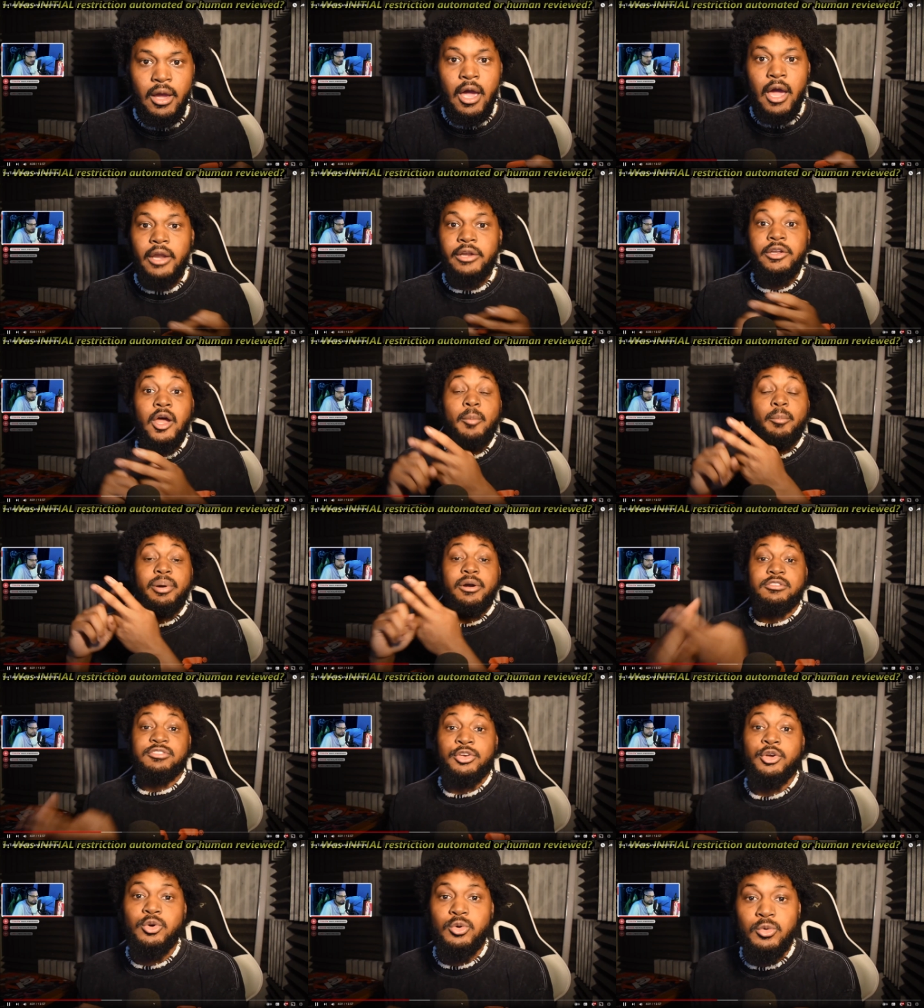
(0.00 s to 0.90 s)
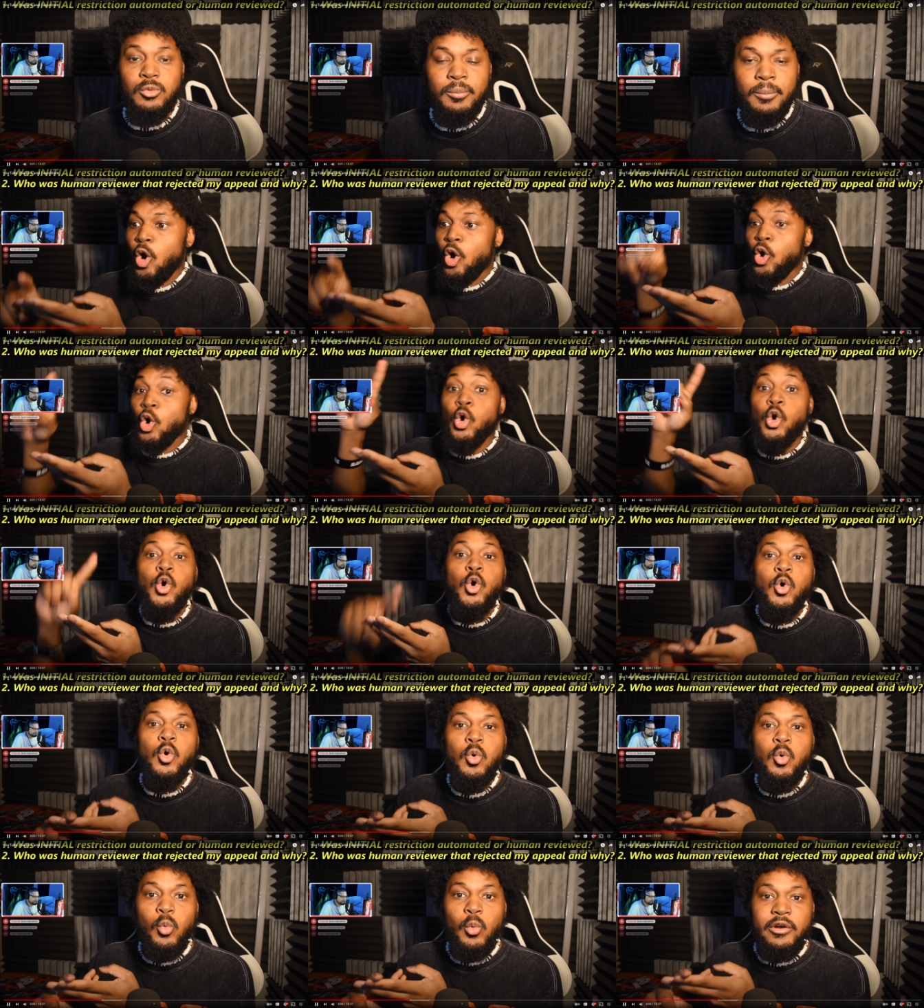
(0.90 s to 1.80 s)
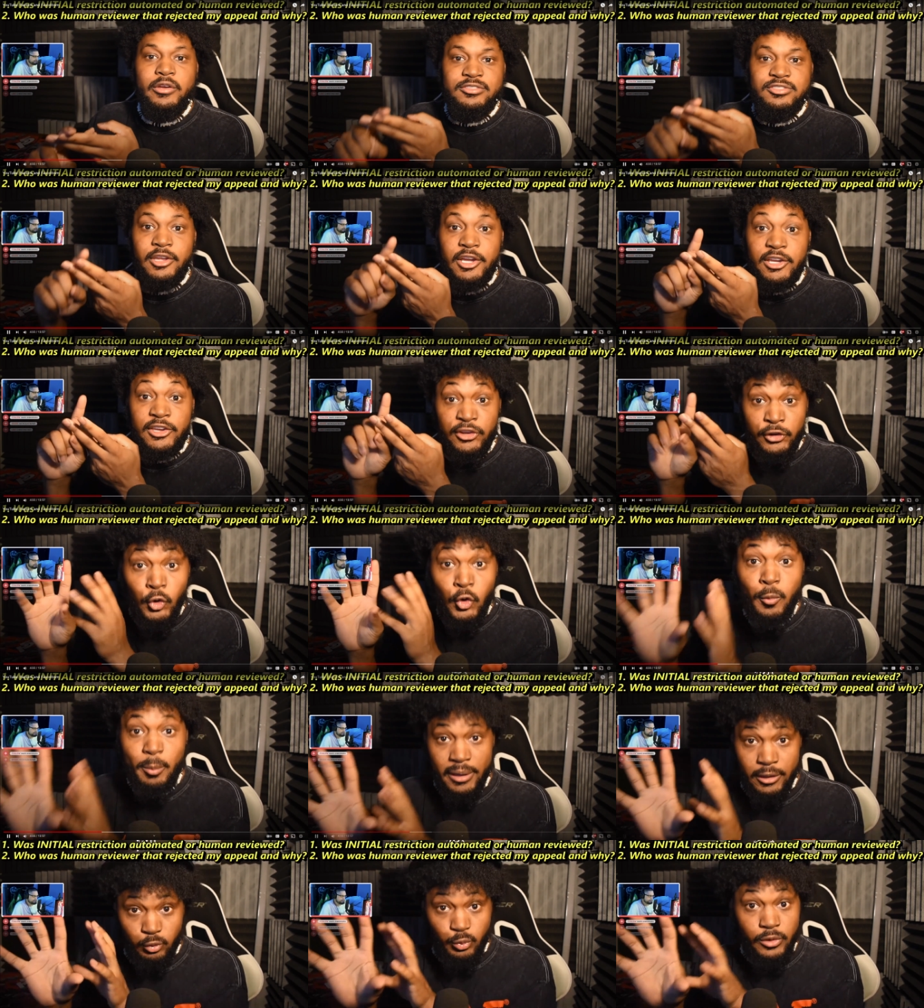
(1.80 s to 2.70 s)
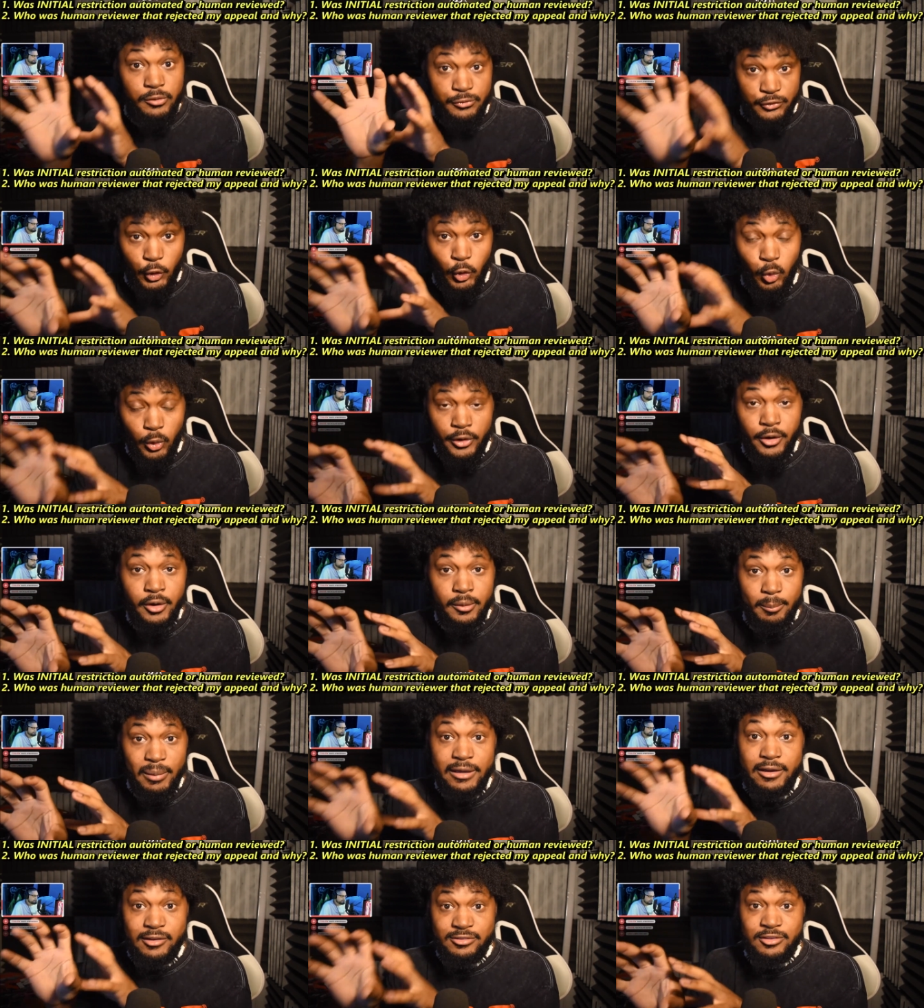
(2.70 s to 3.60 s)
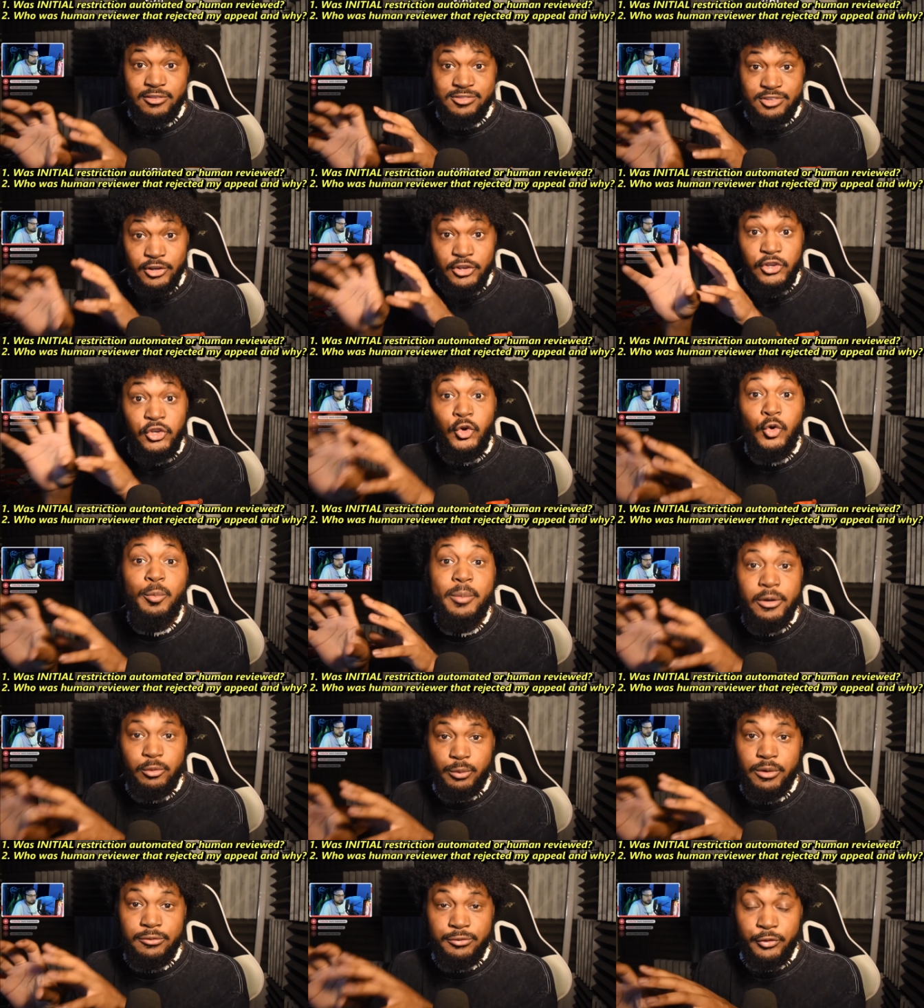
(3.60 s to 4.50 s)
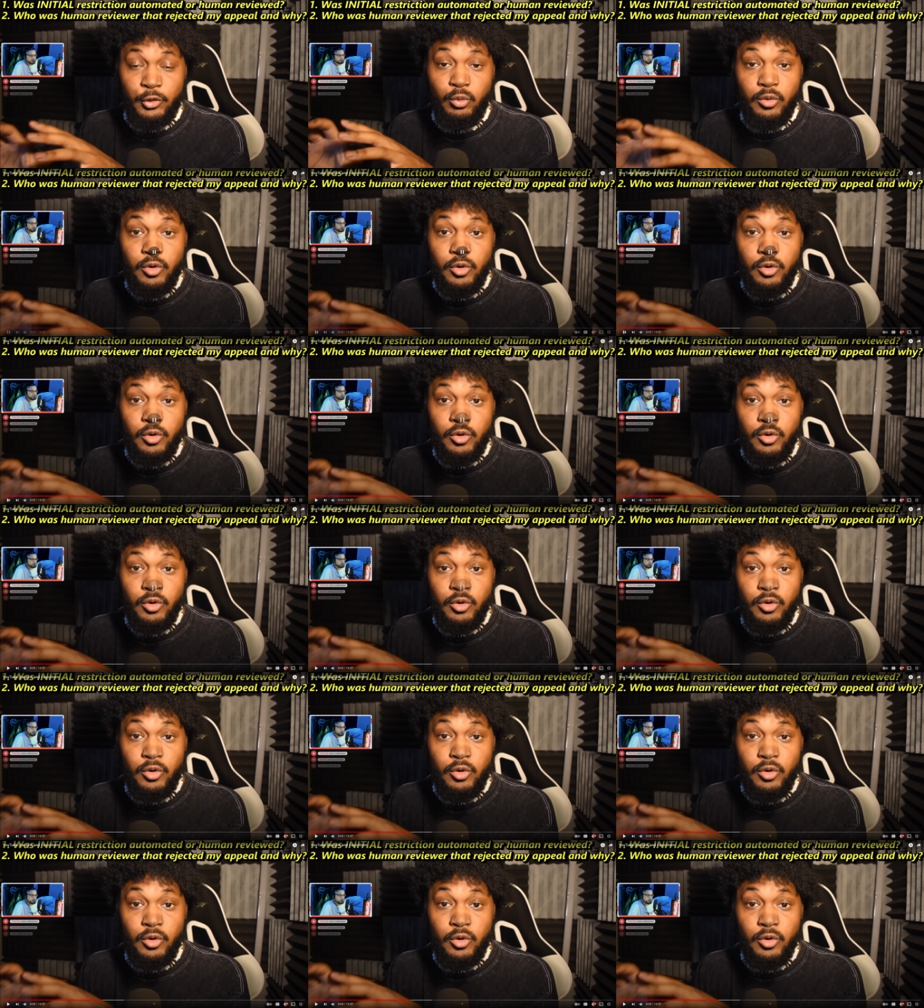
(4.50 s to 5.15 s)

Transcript: Number 2, who was the human reviewer? Because it's a human reviewer.